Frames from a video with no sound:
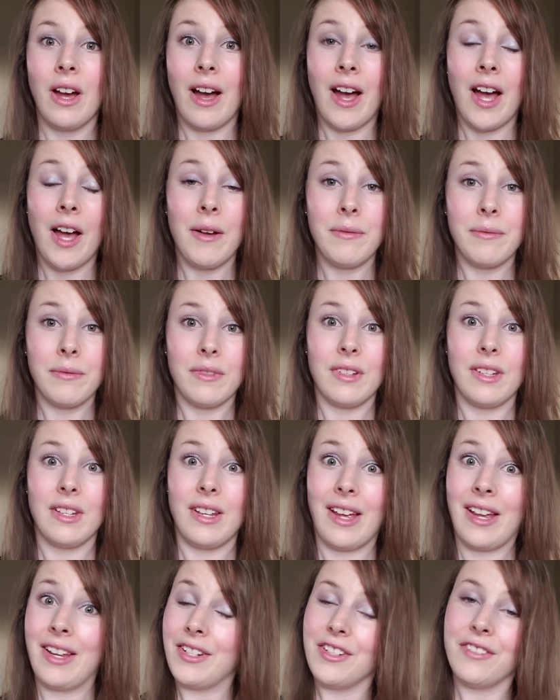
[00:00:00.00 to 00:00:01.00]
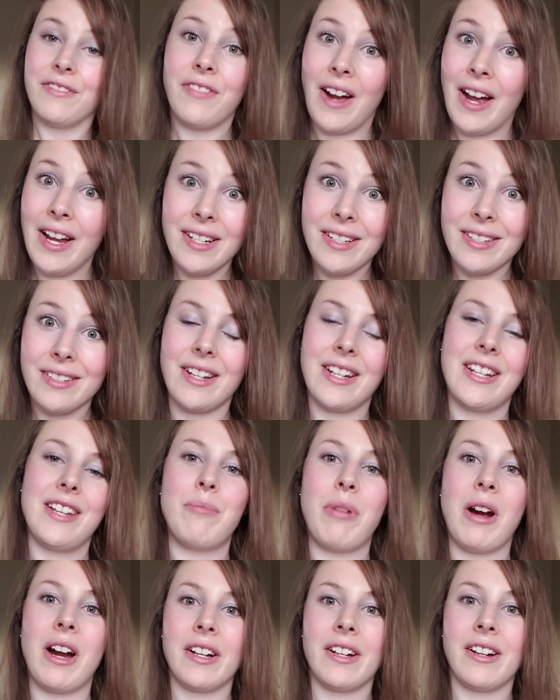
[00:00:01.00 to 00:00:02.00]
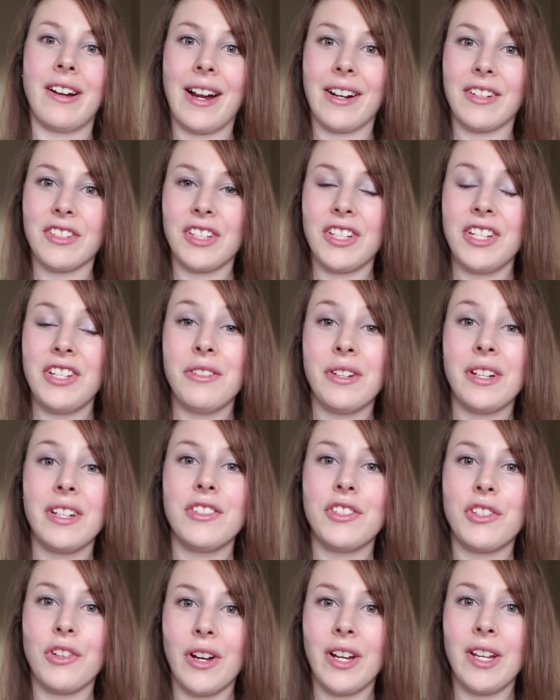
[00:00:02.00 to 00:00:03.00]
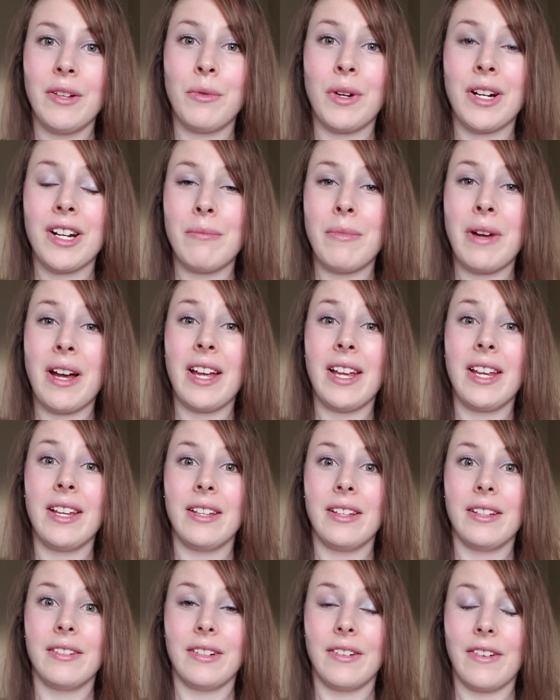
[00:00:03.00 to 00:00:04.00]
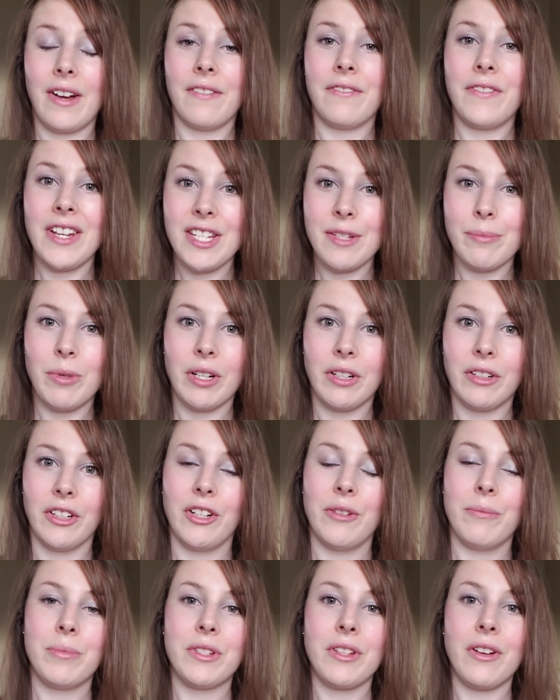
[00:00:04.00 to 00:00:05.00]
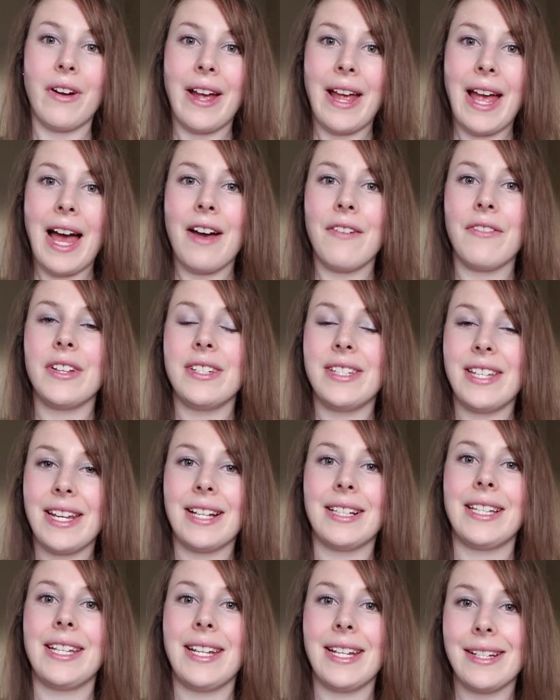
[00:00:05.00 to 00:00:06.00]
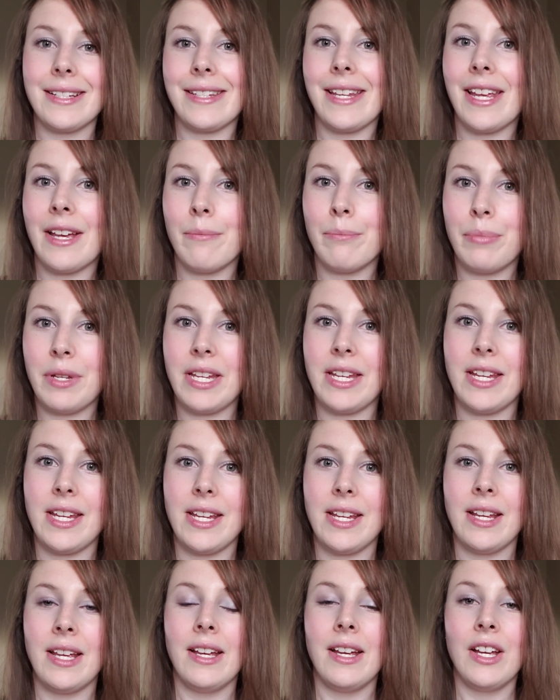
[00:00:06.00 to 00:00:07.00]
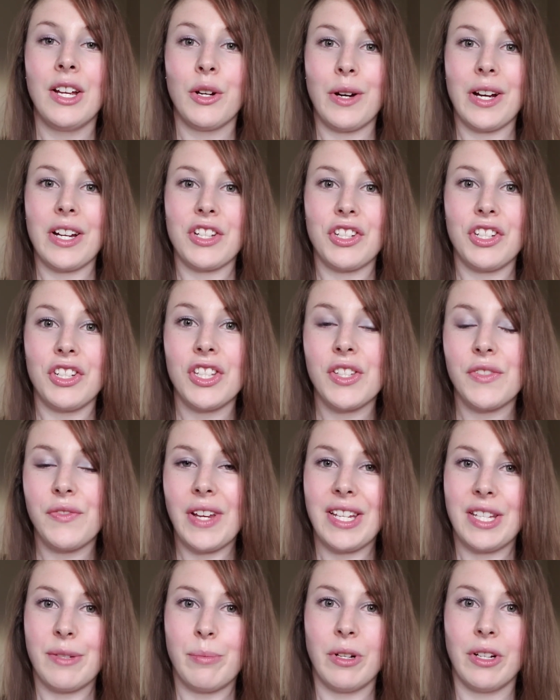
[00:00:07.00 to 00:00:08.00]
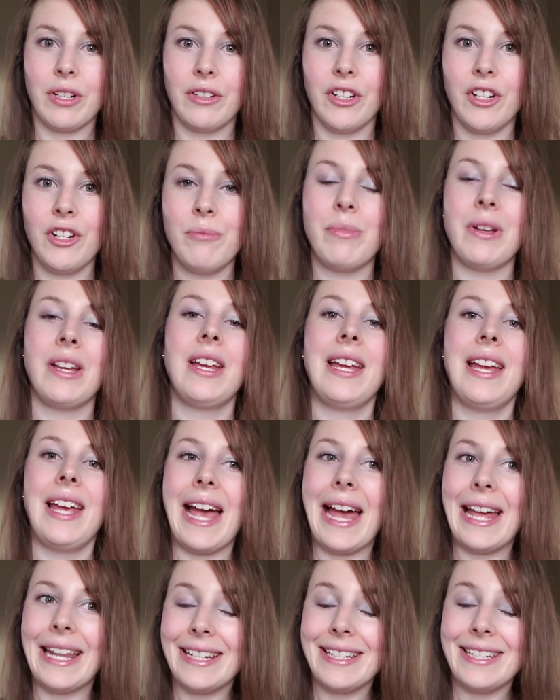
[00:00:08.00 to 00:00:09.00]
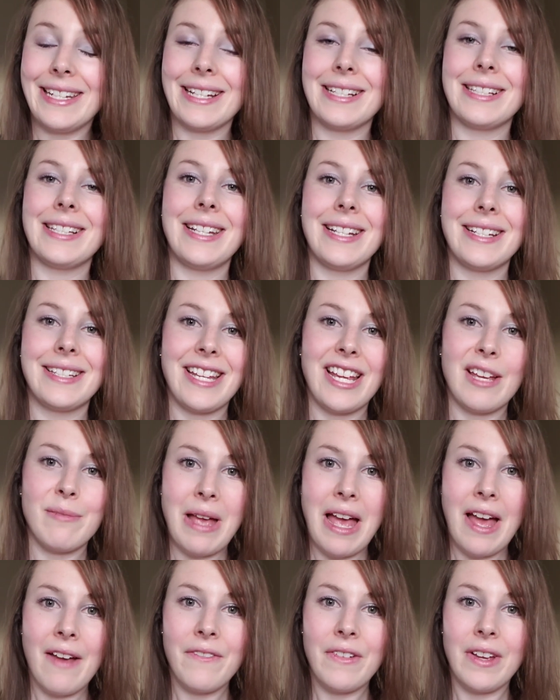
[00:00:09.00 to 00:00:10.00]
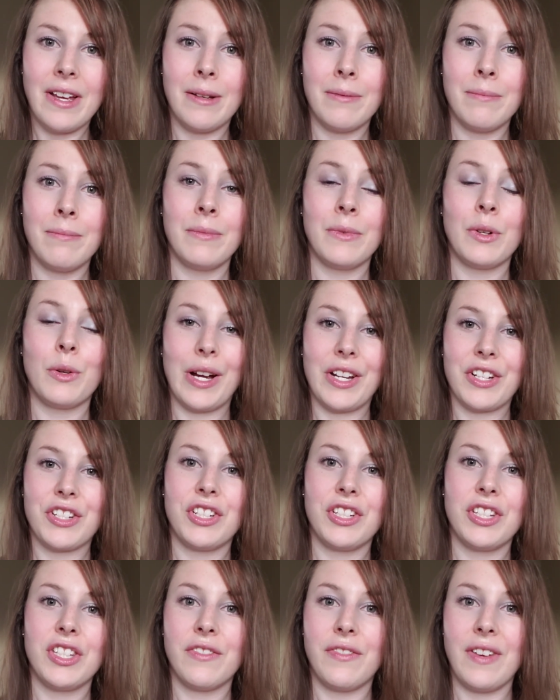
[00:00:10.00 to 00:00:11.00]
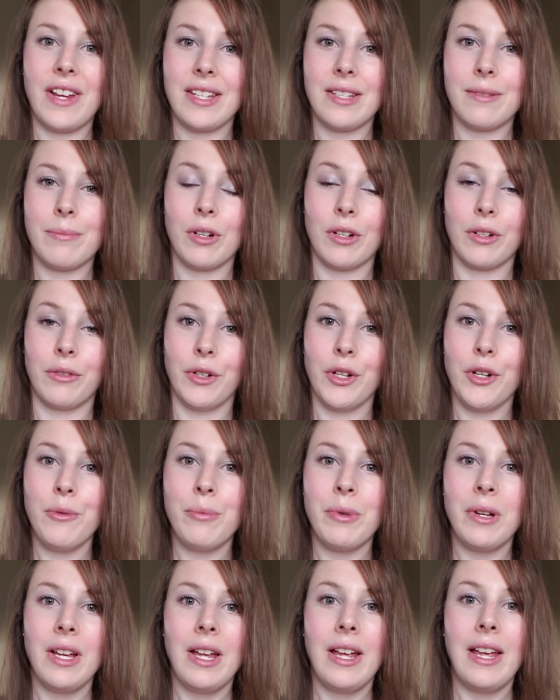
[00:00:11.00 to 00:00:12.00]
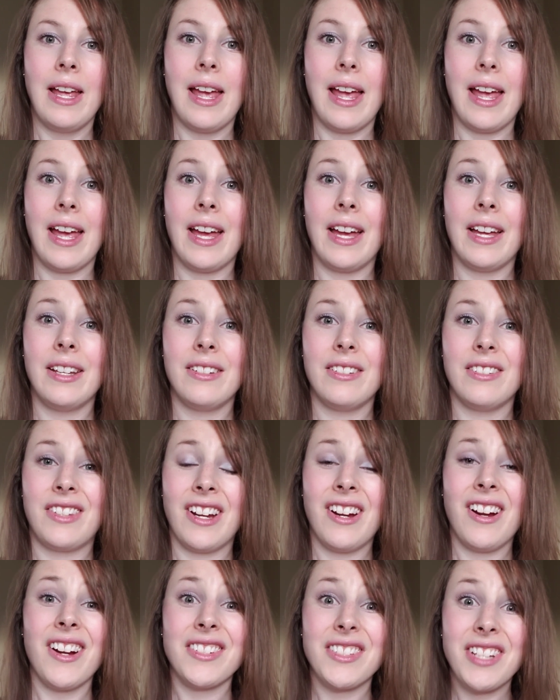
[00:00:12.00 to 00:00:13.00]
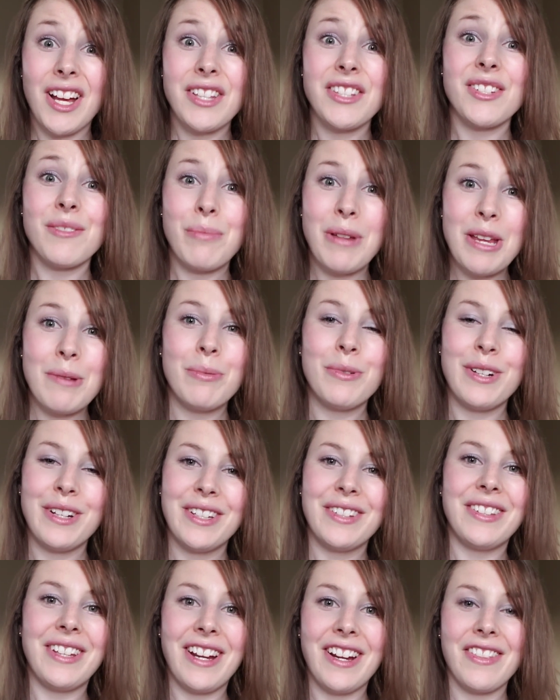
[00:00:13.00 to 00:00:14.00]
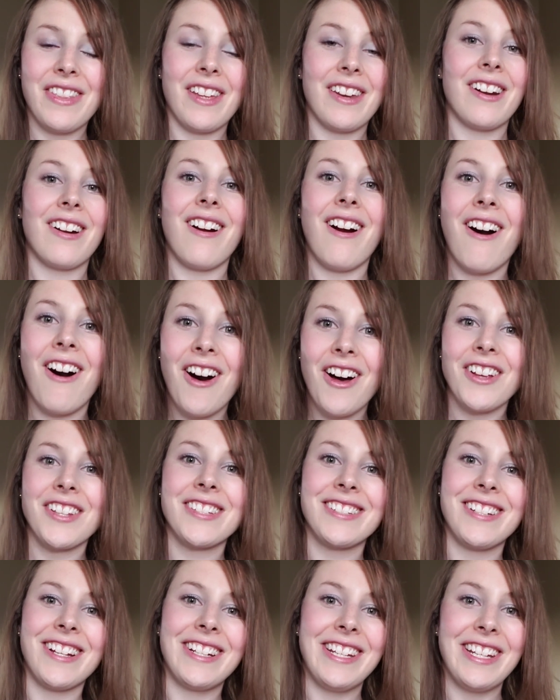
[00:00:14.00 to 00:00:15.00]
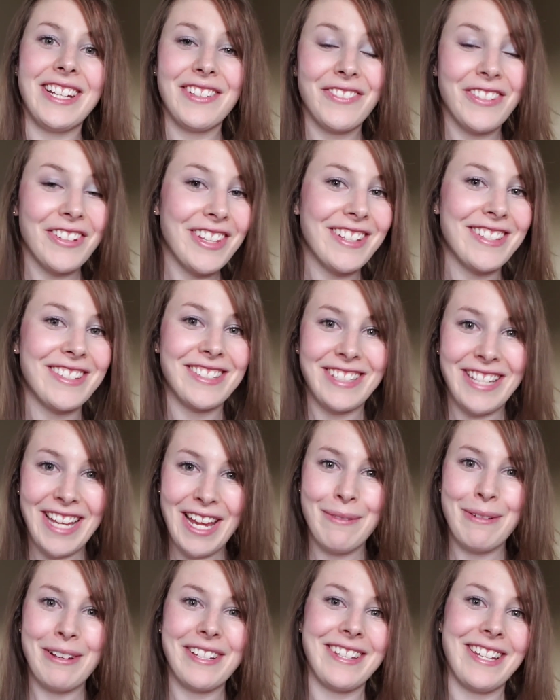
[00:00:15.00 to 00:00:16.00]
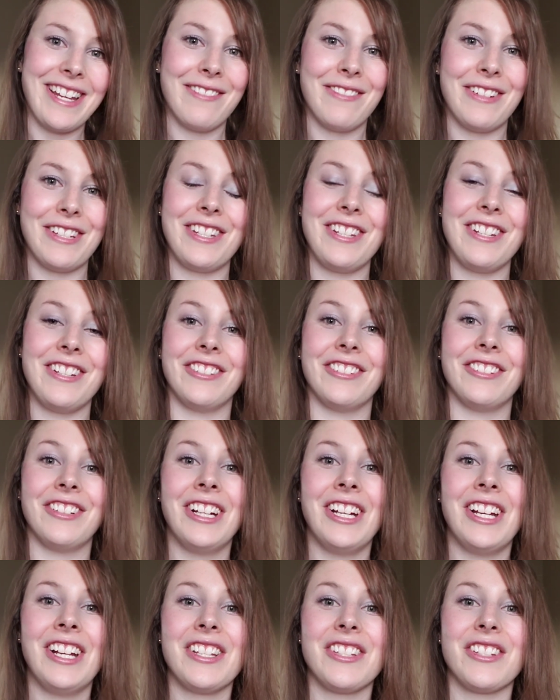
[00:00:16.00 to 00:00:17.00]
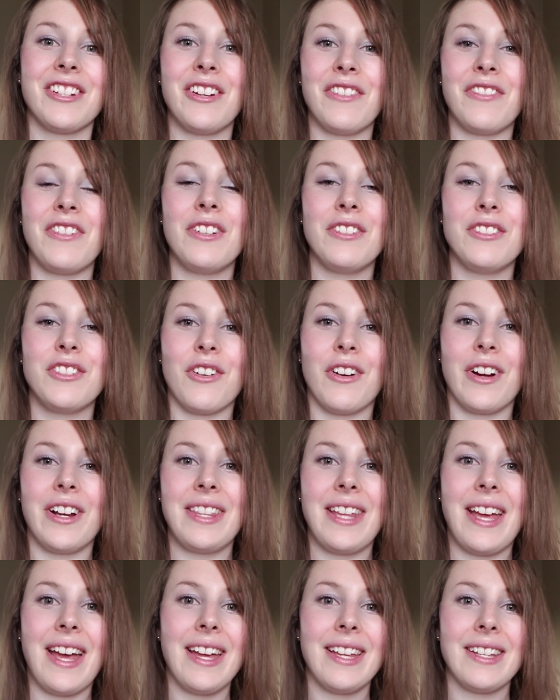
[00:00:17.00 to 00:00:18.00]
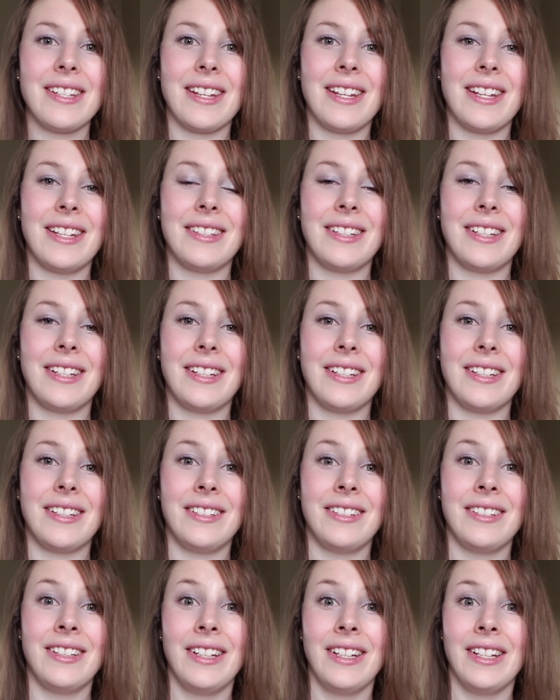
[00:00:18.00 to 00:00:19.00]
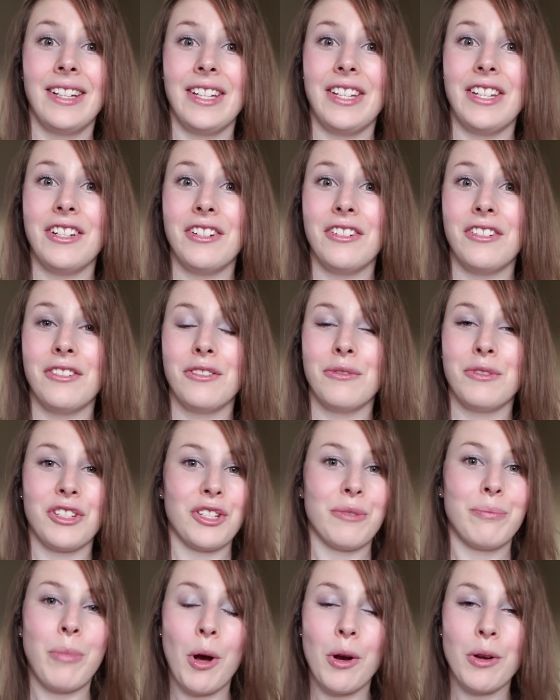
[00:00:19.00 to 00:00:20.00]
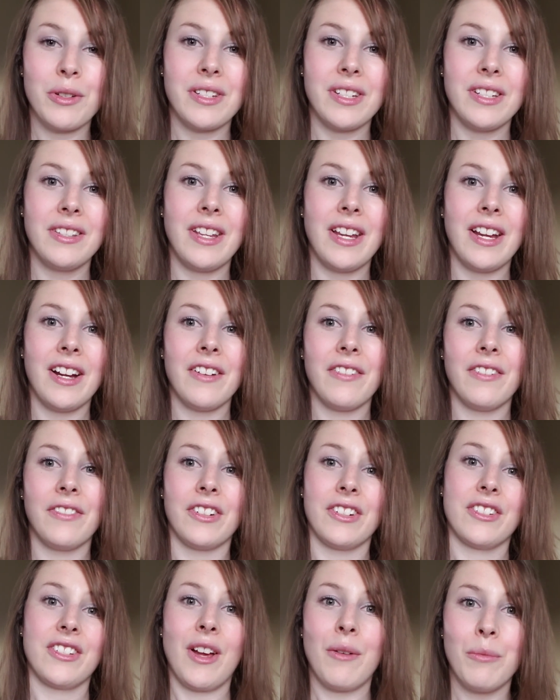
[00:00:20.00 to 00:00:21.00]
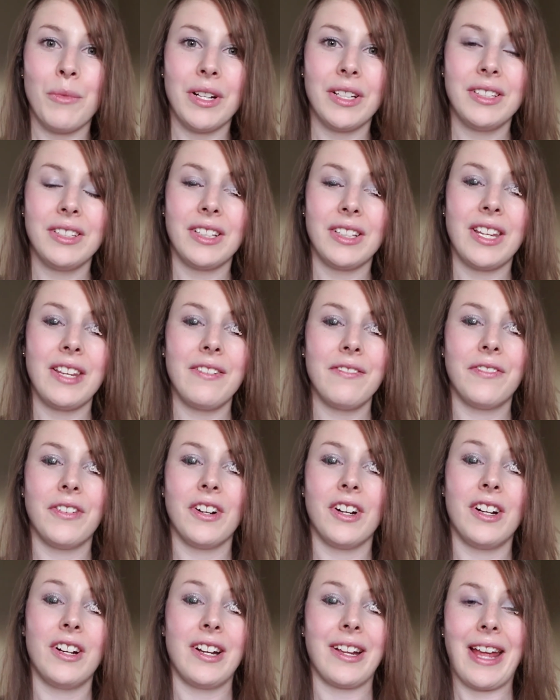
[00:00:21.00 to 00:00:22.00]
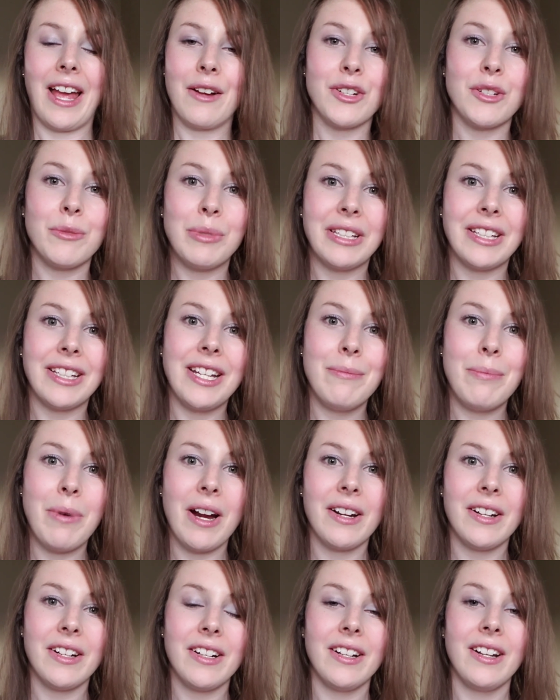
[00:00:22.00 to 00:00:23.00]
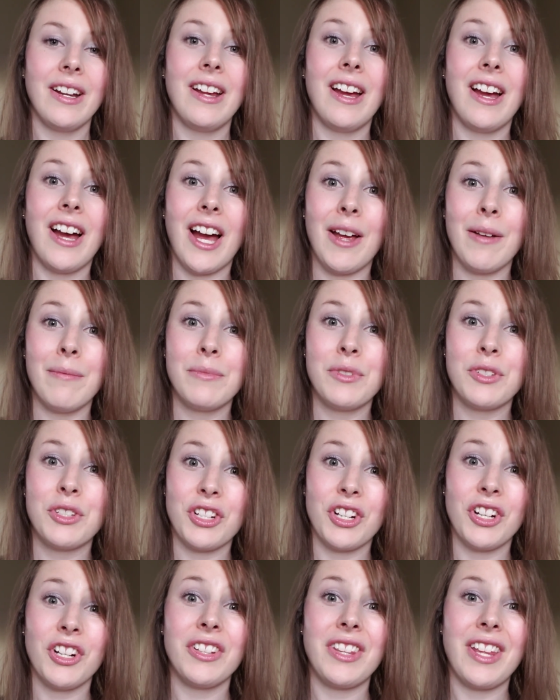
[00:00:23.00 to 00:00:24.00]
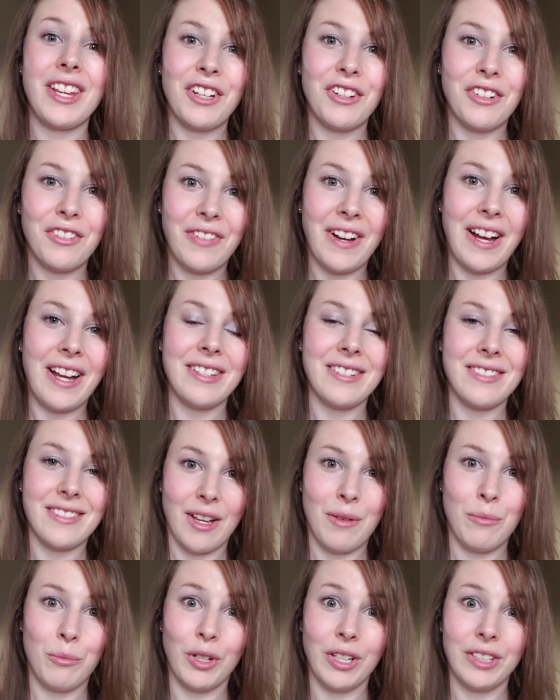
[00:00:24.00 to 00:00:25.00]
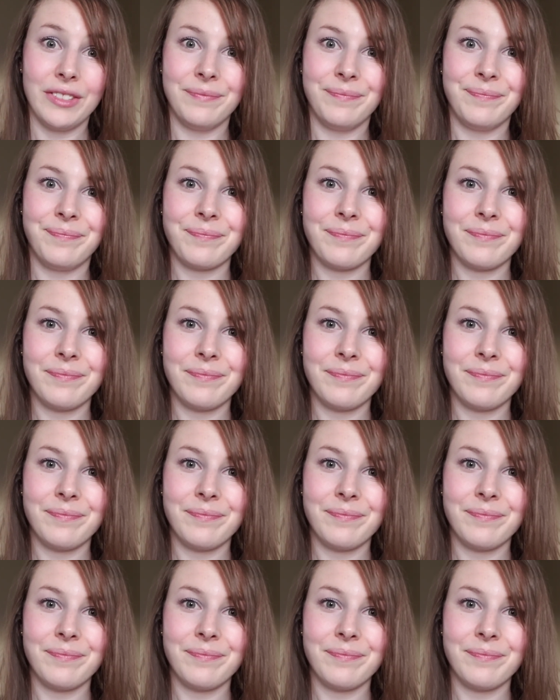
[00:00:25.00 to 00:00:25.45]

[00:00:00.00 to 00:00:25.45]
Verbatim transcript: And to find a study partner, actually, you can join one of my Facebook group. So I have a daily Exam P questions Facebook group and a daily Exam FM questions Facebook group, and there are tons of people in there that are all studying for the same exam as you. So if you join that and then you just post in there for someone looking for an accountability partner, I'm sure that you'll find someone.